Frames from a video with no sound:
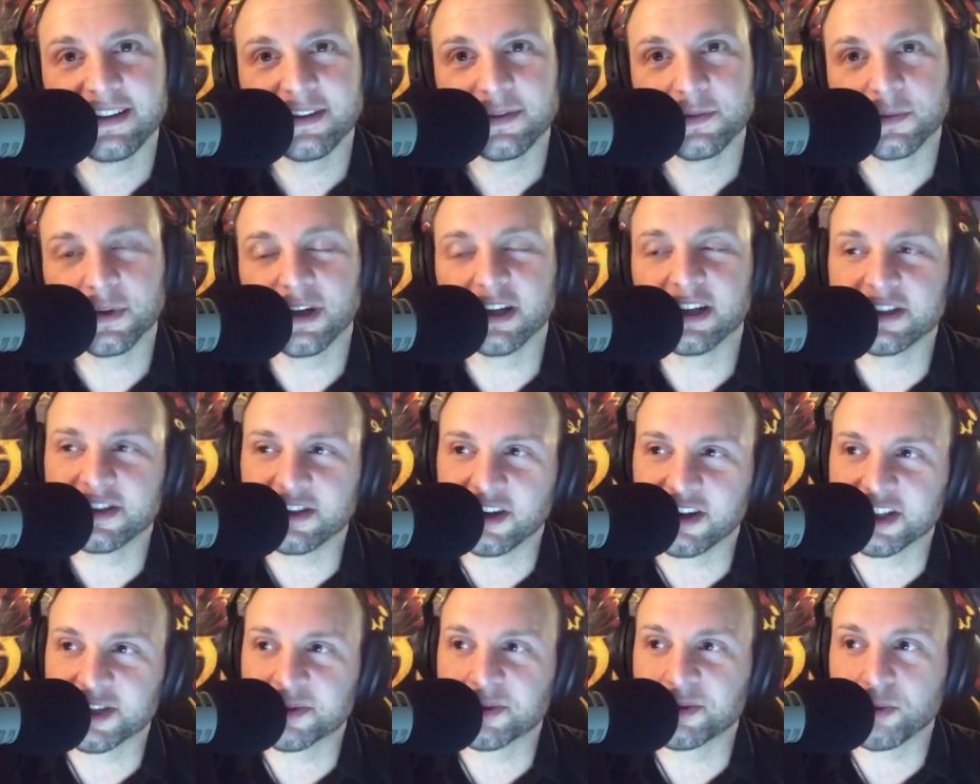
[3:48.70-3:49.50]
we're going to
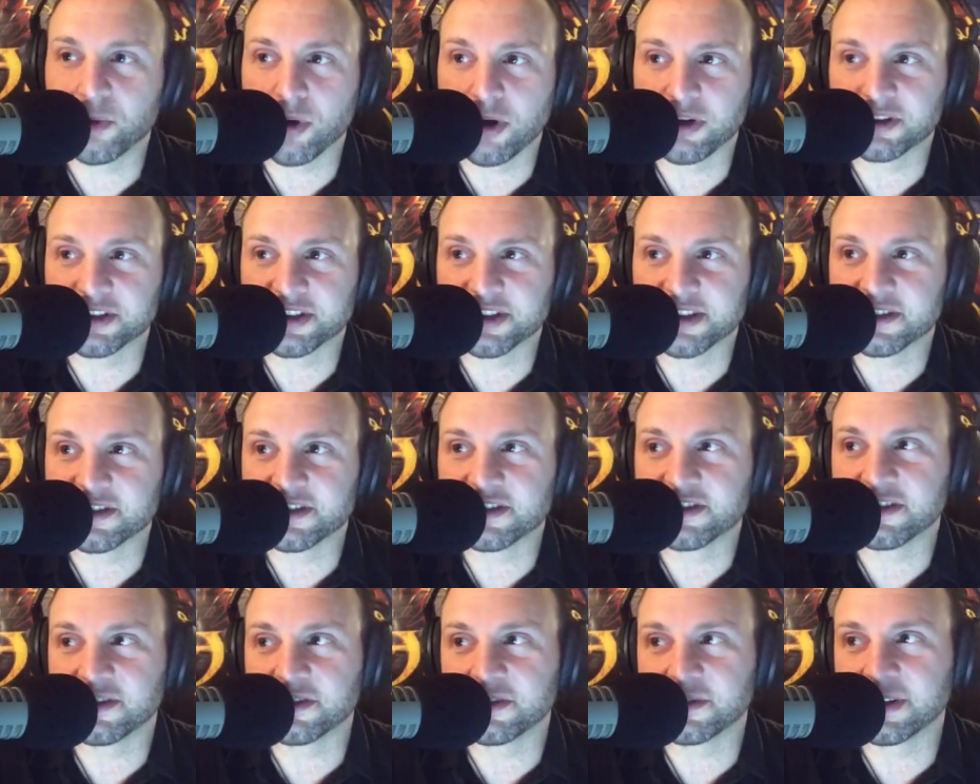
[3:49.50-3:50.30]
talk some spoilers here.
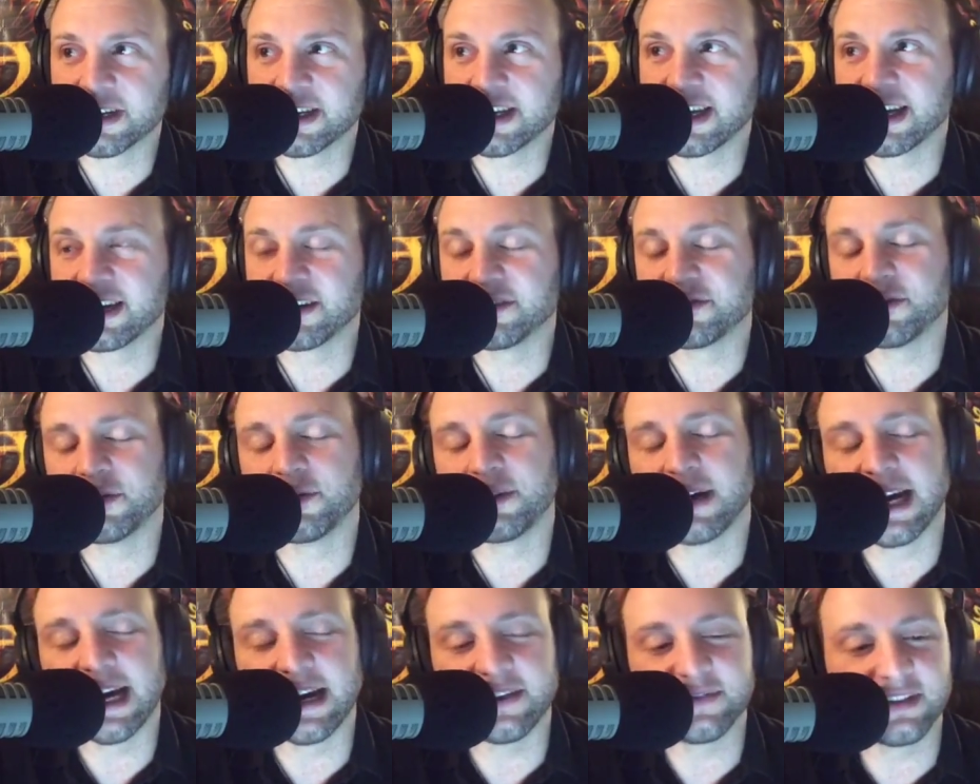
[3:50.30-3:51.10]
So again, if
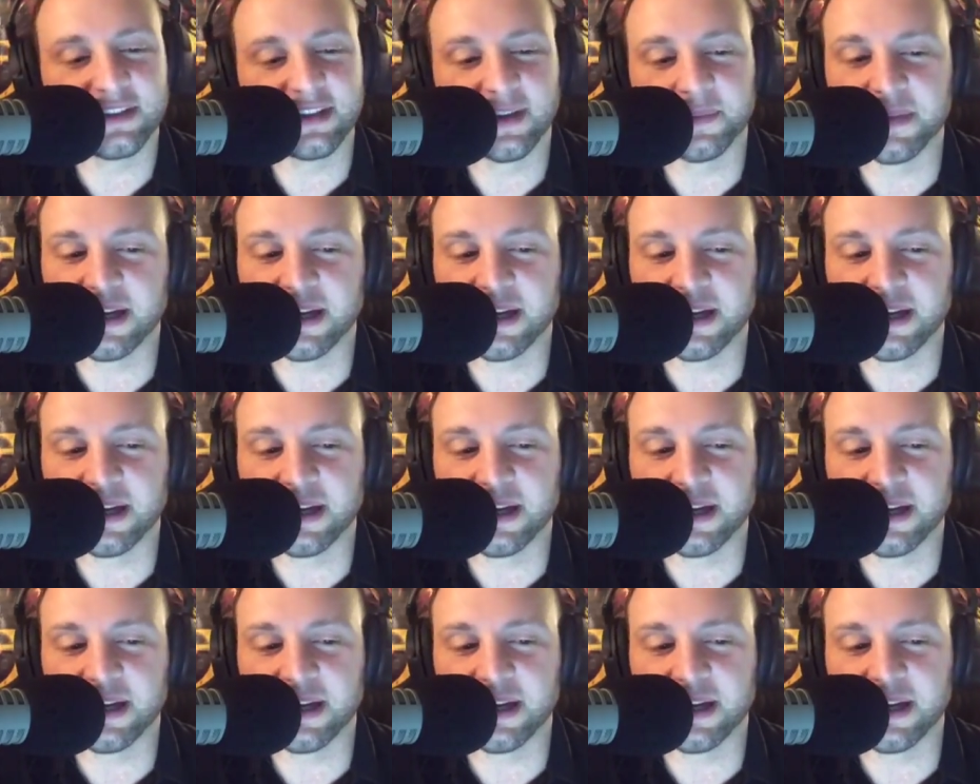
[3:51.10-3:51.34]
you haven't,